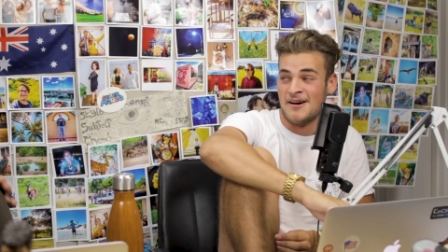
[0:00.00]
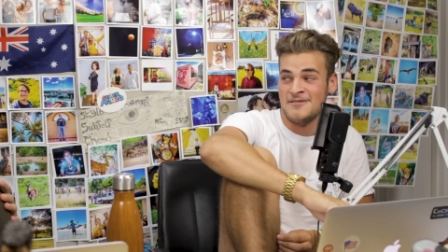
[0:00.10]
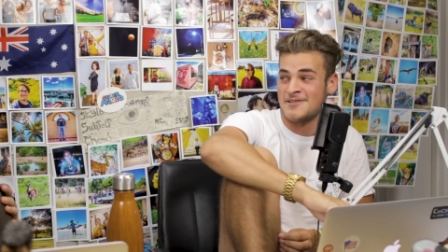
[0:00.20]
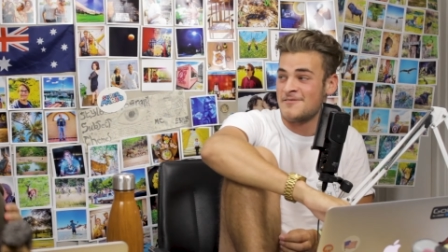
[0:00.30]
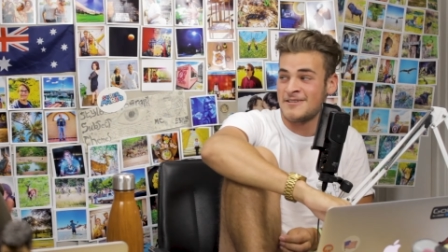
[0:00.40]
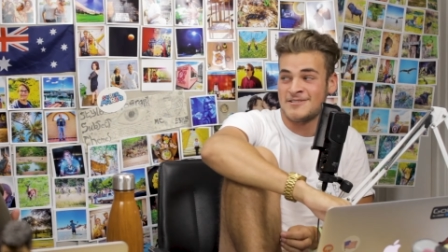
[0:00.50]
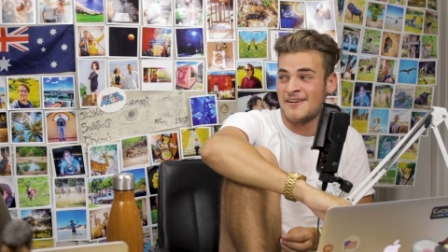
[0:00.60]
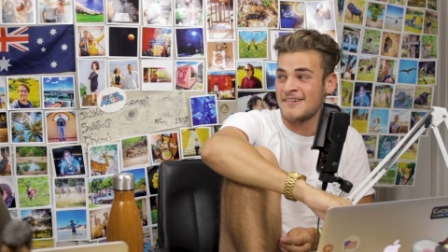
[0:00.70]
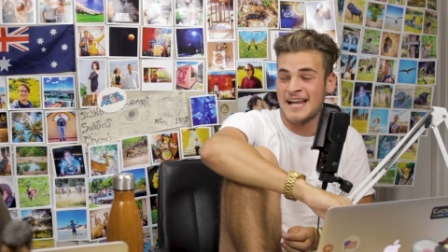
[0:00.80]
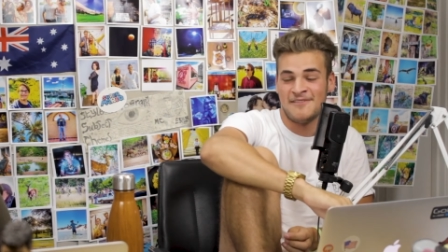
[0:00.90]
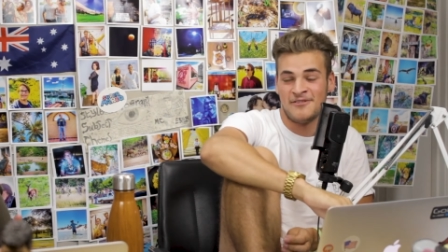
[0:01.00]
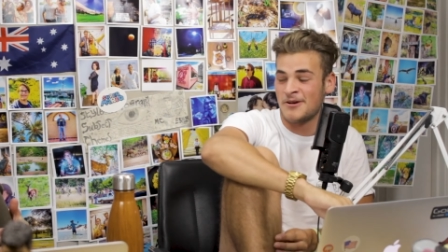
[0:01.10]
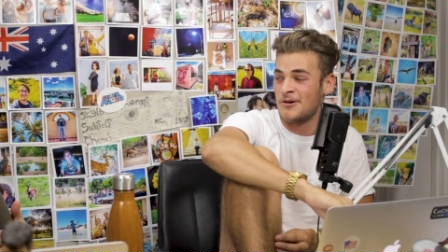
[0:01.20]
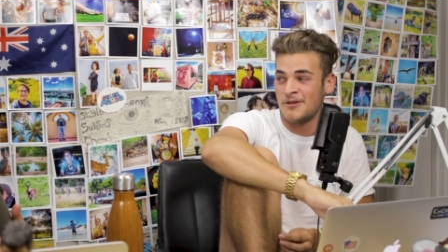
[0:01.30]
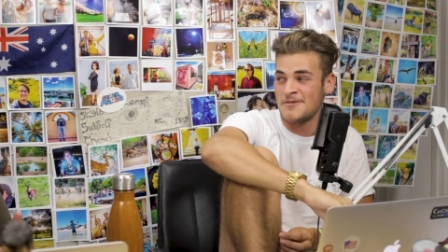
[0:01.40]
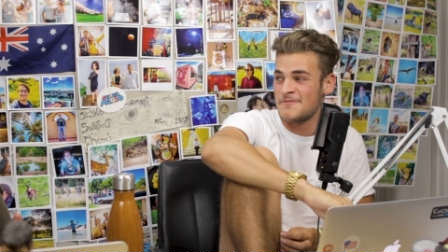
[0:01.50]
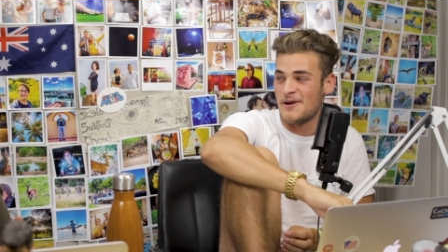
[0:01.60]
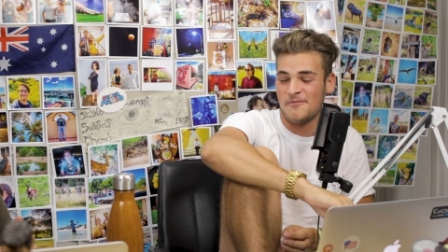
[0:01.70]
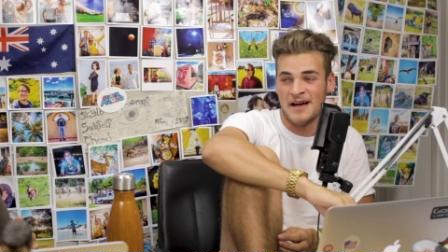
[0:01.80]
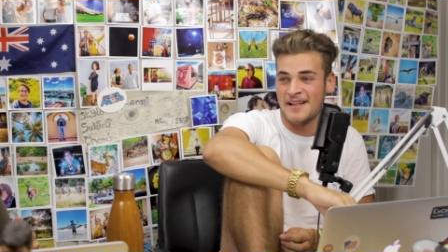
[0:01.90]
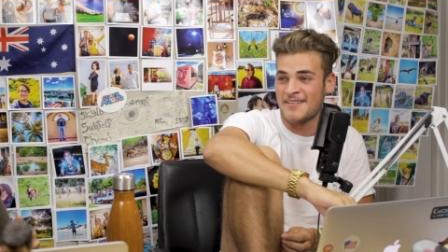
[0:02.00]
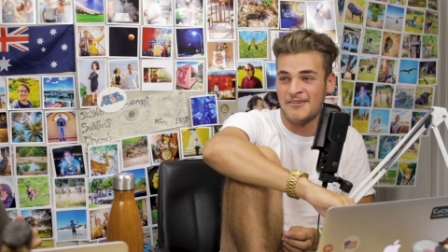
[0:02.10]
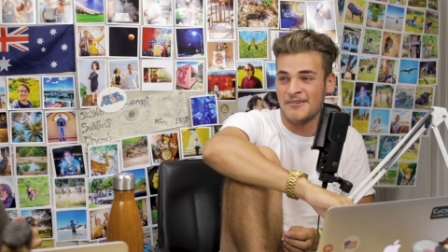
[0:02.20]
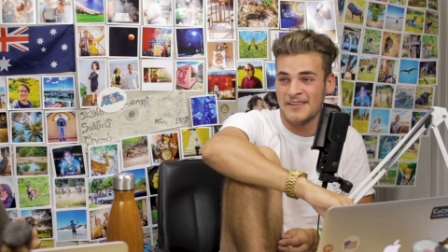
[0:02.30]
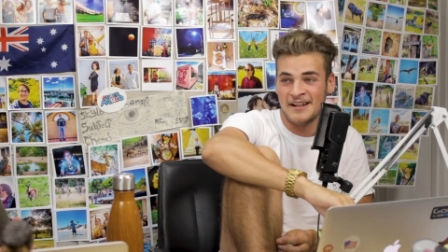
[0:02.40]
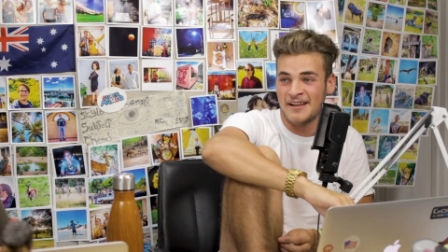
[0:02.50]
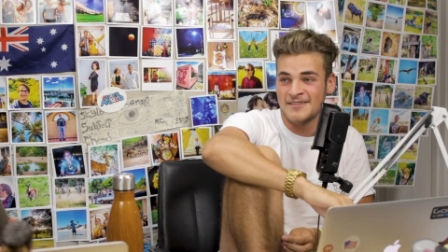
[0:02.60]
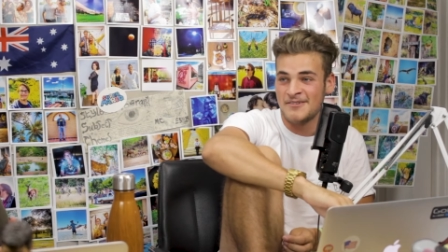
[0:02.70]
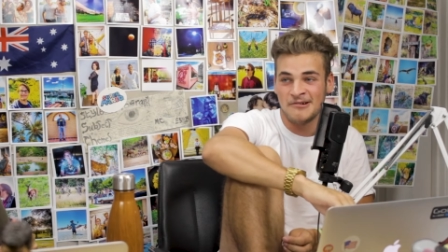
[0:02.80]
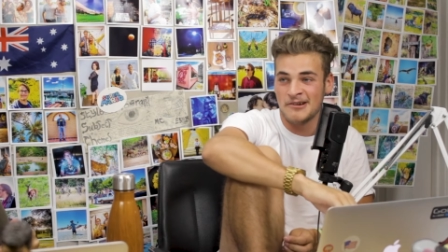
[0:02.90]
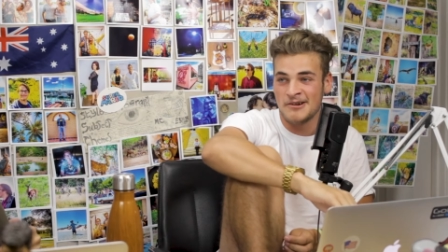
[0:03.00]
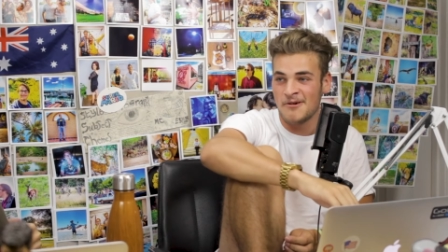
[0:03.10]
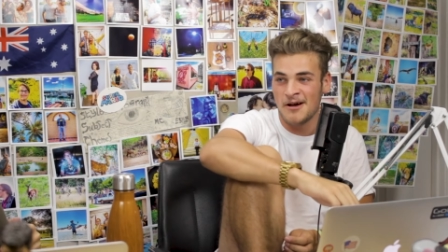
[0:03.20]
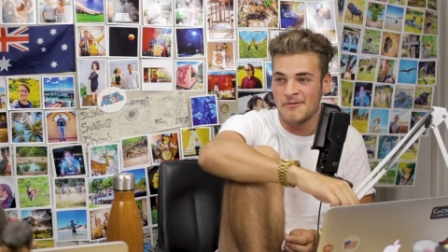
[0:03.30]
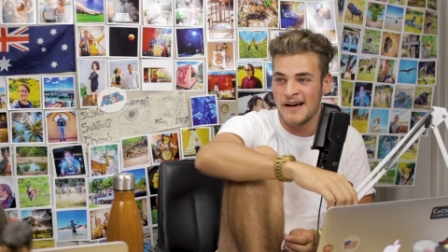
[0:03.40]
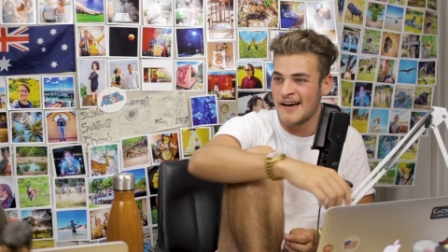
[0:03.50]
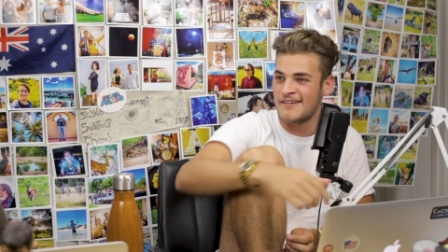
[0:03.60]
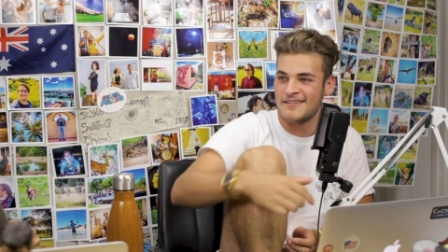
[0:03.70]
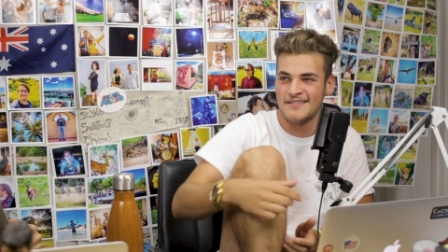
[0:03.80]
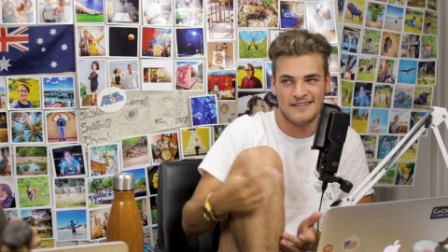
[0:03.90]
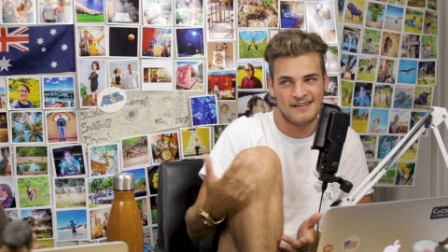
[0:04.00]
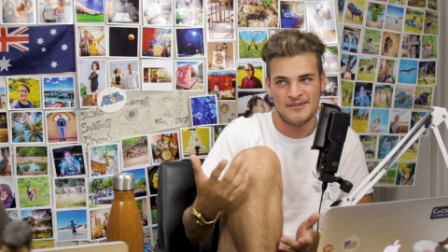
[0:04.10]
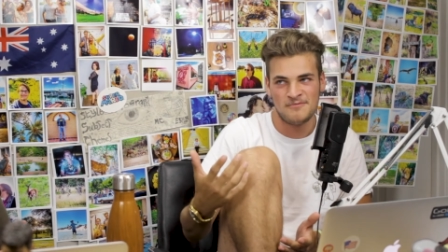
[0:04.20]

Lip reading: don't do it drunk. Never call him." And I'm like, "It's not. They're like not gonna work well." And I was like, "Look,